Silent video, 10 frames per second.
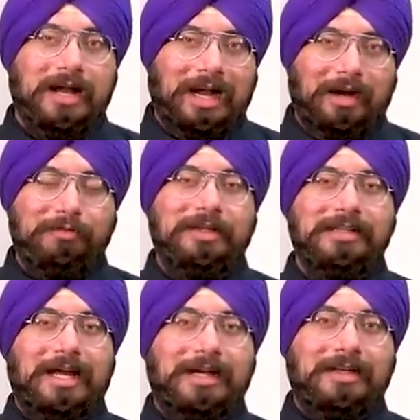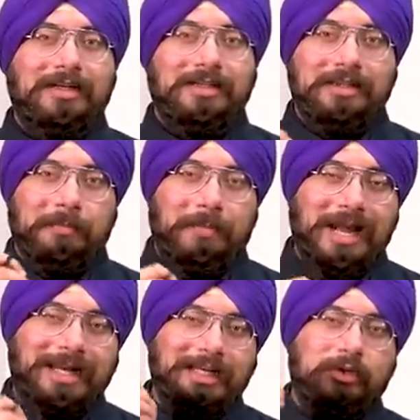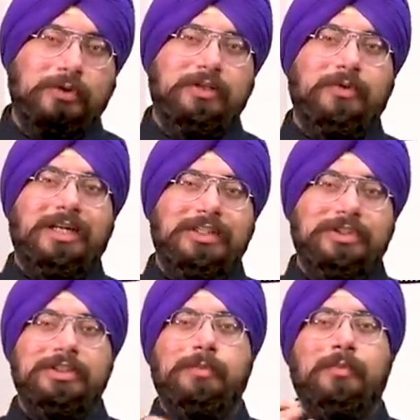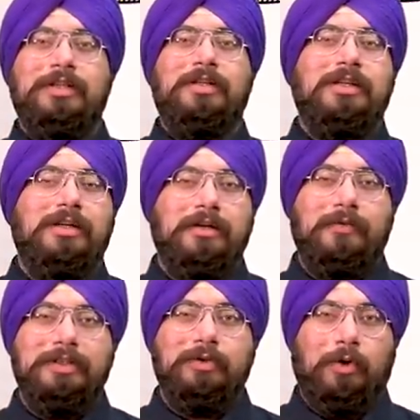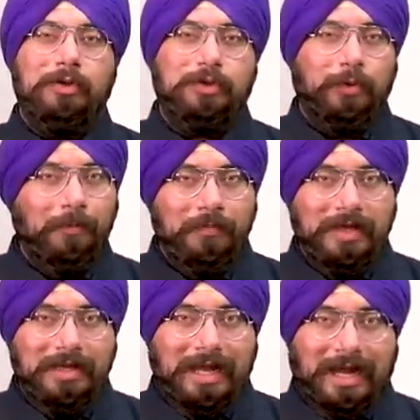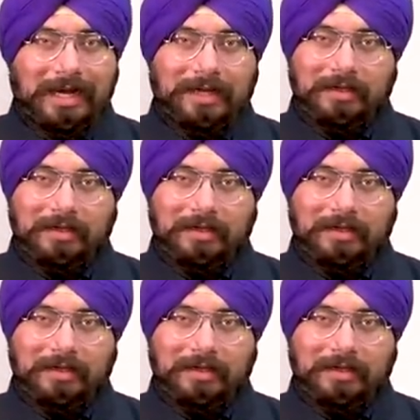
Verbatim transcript: After that, the bilateral relationship with other countries also had